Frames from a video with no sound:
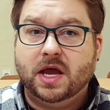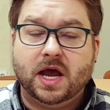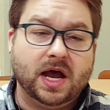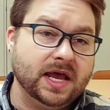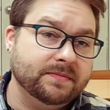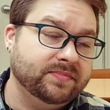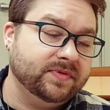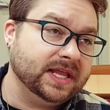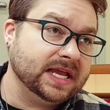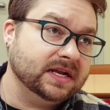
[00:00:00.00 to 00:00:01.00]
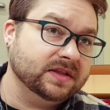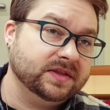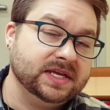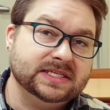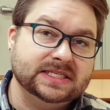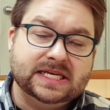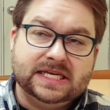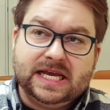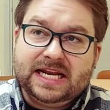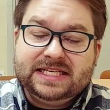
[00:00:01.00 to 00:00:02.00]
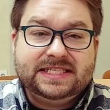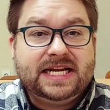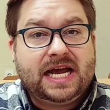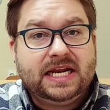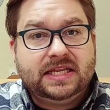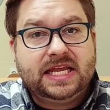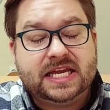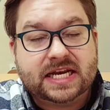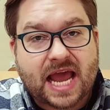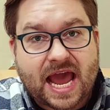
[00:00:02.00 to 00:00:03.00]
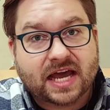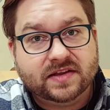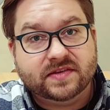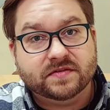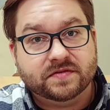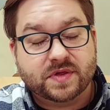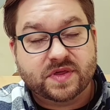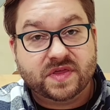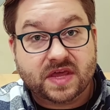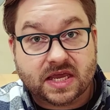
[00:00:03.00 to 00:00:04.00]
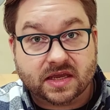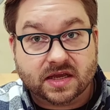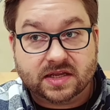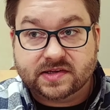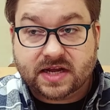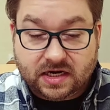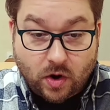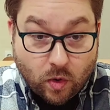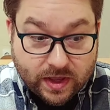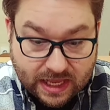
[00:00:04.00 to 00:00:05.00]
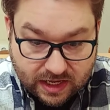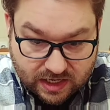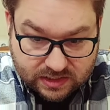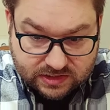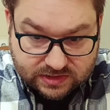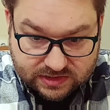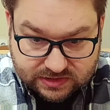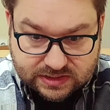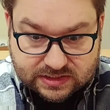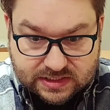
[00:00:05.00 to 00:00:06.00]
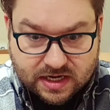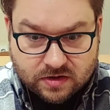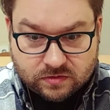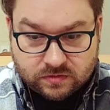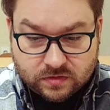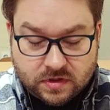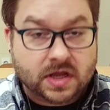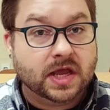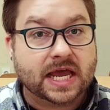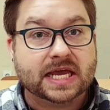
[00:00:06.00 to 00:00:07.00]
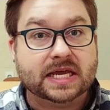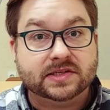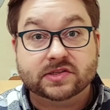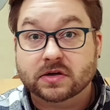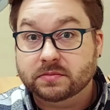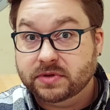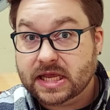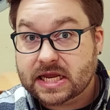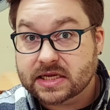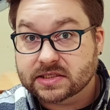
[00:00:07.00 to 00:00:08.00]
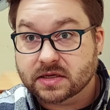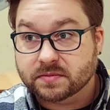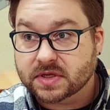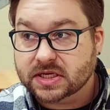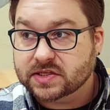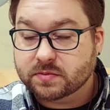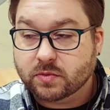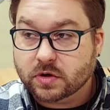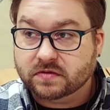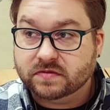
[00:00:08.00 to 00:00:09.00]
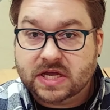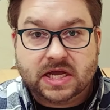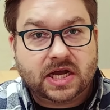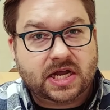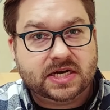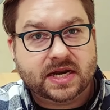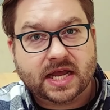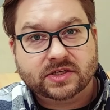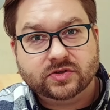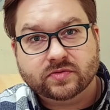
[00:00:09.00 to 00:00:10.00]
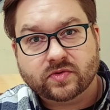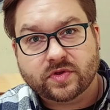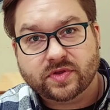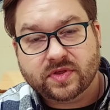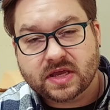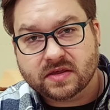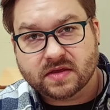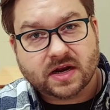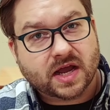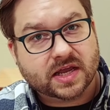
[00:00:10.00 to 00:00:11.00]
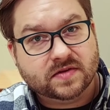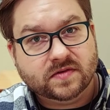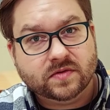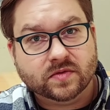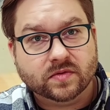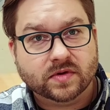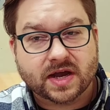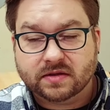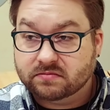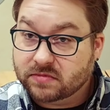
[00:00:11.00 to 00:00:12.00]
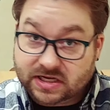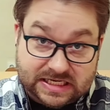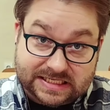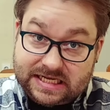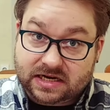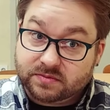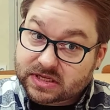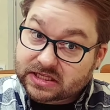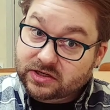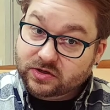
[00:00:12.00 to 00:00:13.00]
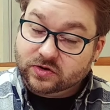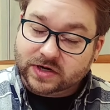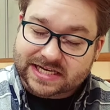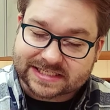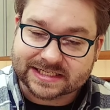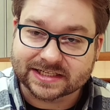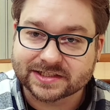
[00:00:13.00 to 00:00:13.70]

I plan things and it's not like an active thing. It's not, okay, I need to sit down and start planning something. It's more of a natural thing that I do. I, like I said, I'm a little crazy.